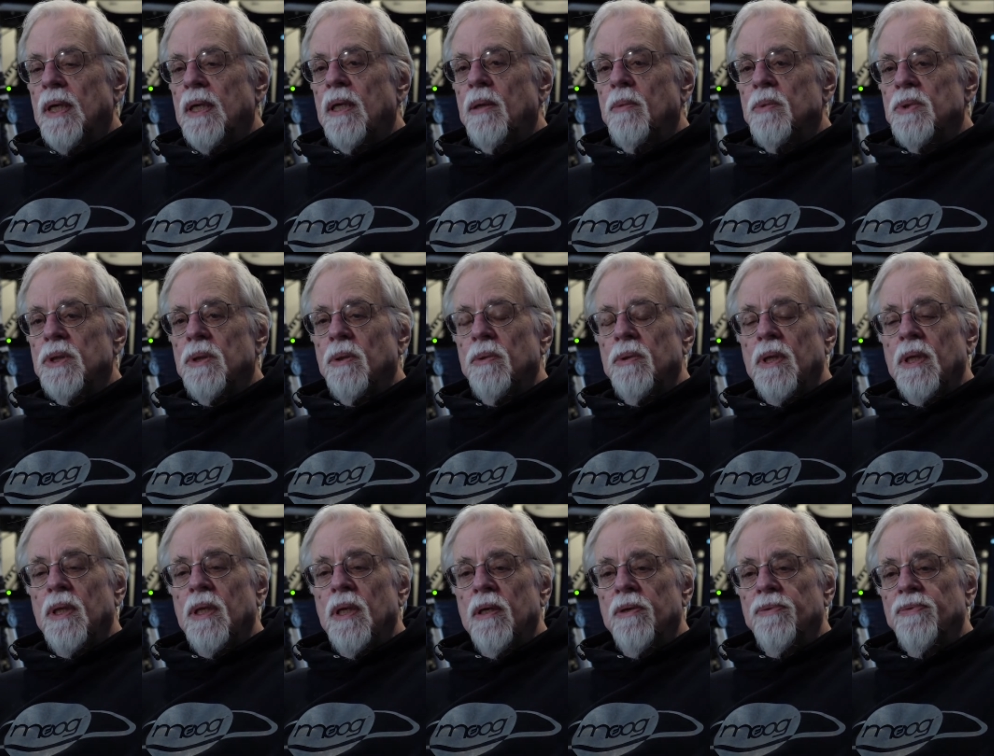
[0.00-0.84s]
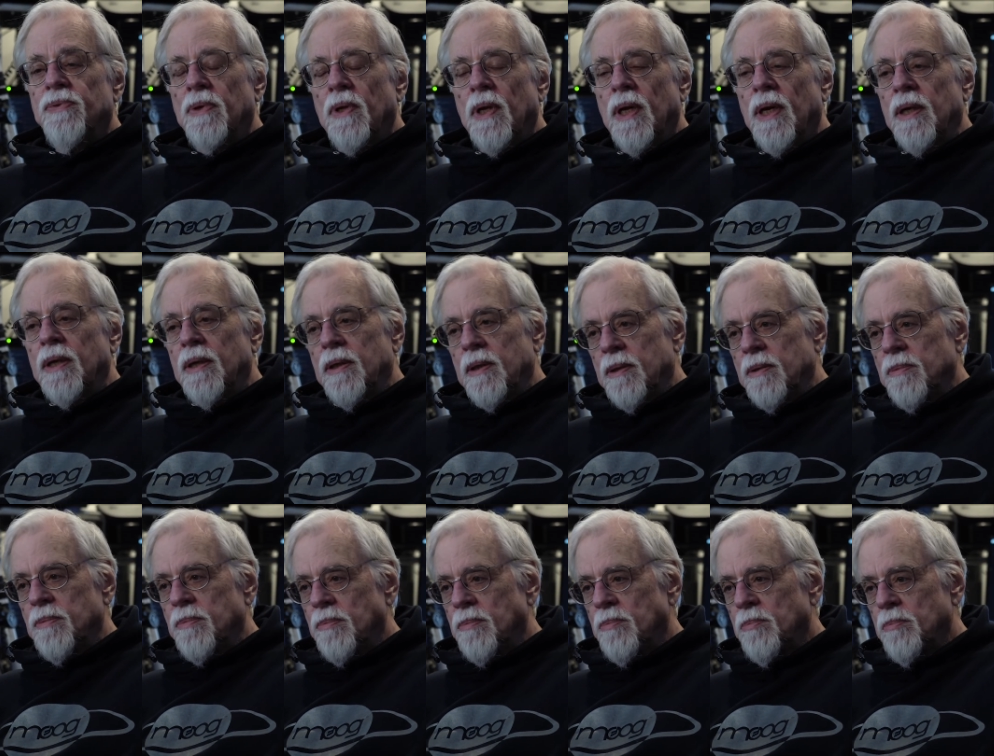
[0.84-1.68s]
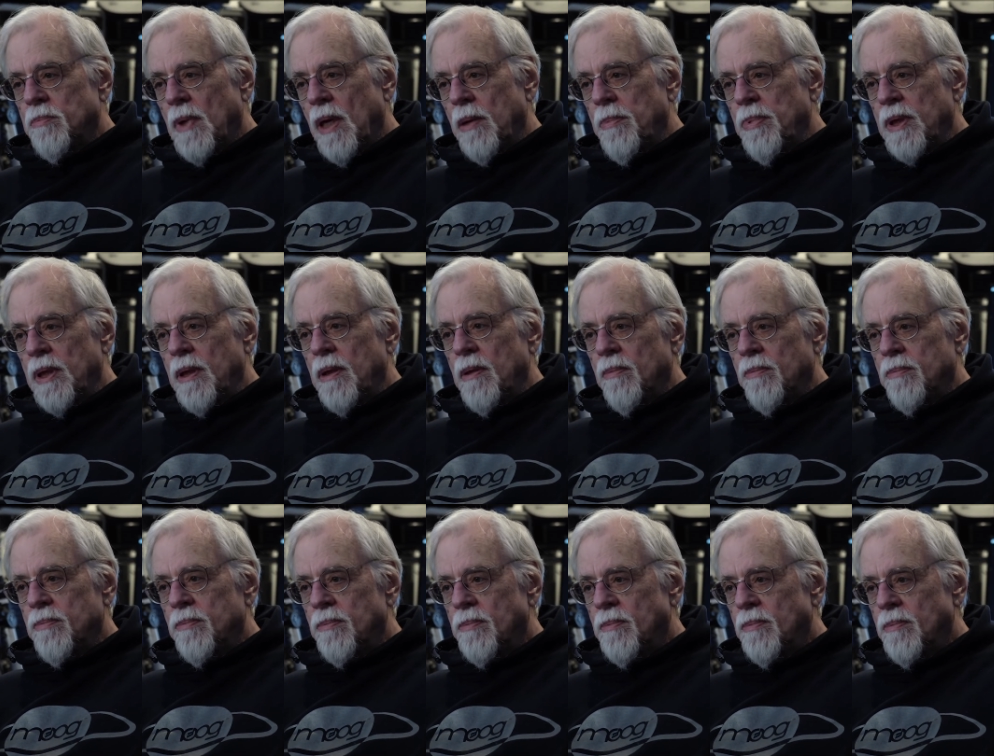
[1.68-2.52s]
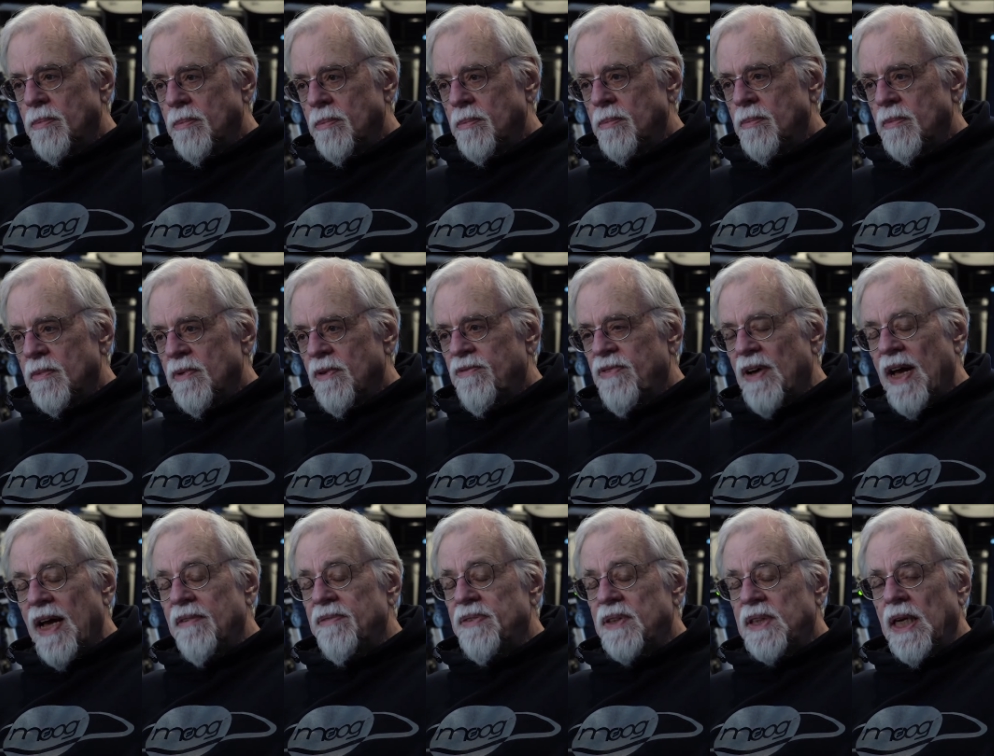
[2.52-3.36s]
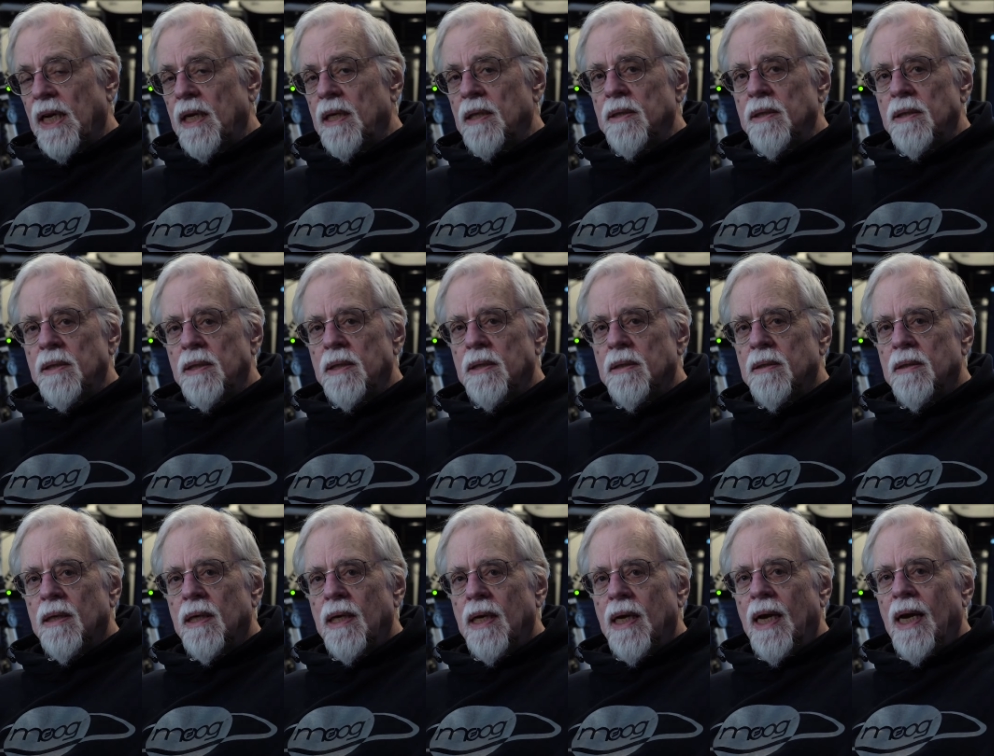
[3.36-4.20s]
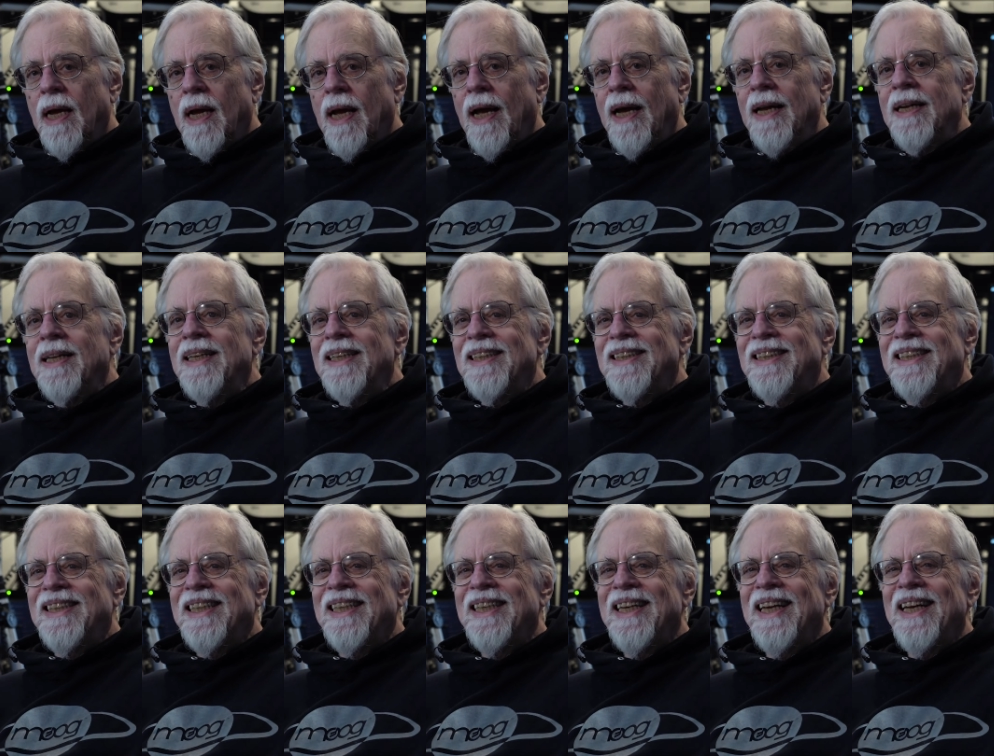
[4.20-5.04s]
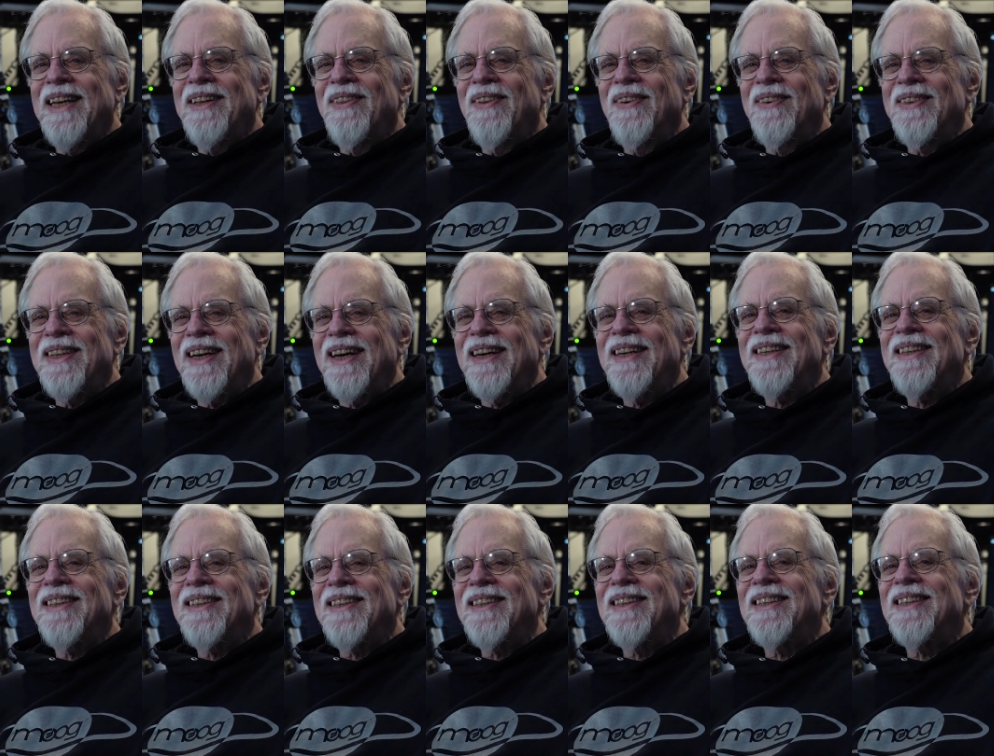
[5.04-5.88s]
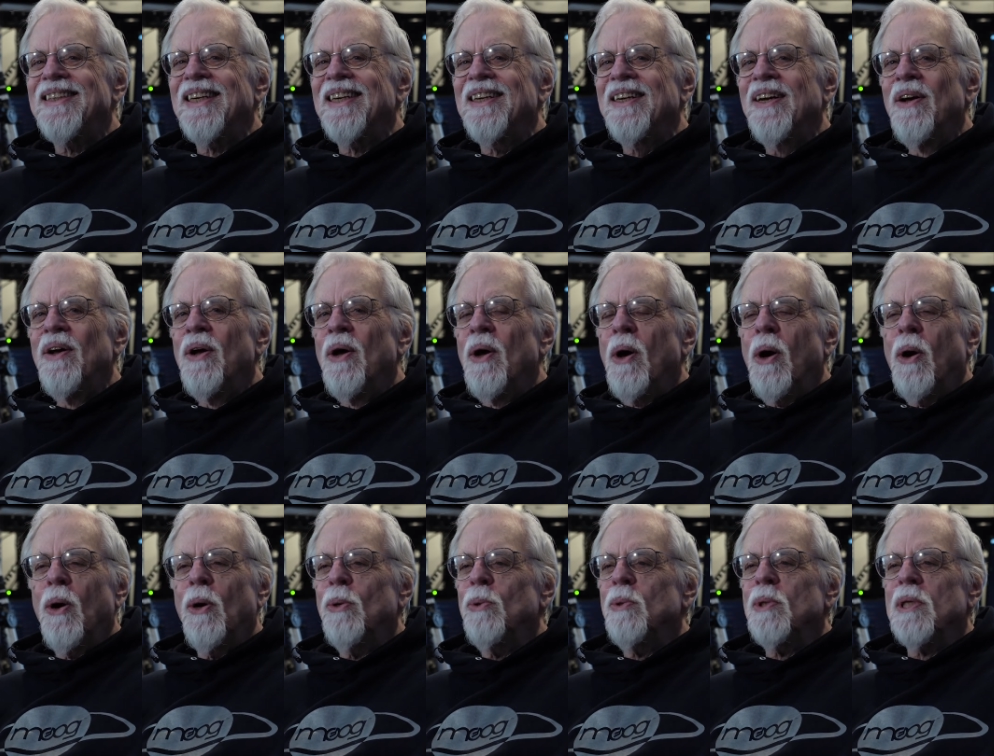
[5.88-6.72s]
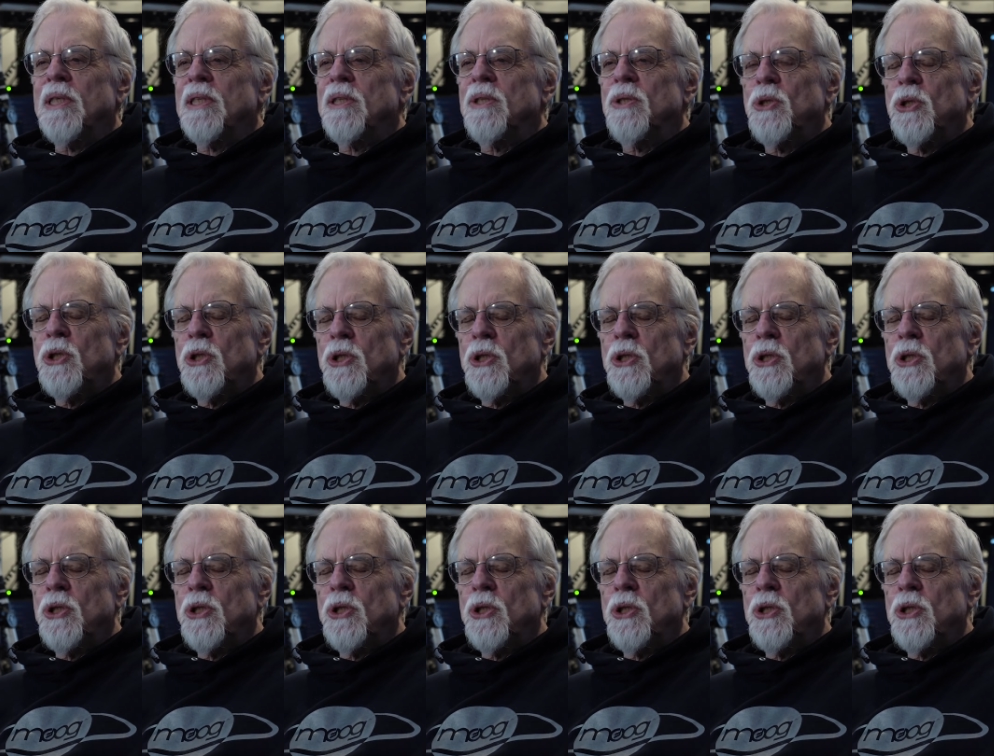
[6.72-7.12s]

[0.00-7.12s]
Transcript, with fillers: and he was only there for like maybe 5 seconds. And he looked at it and he said, "Holy,"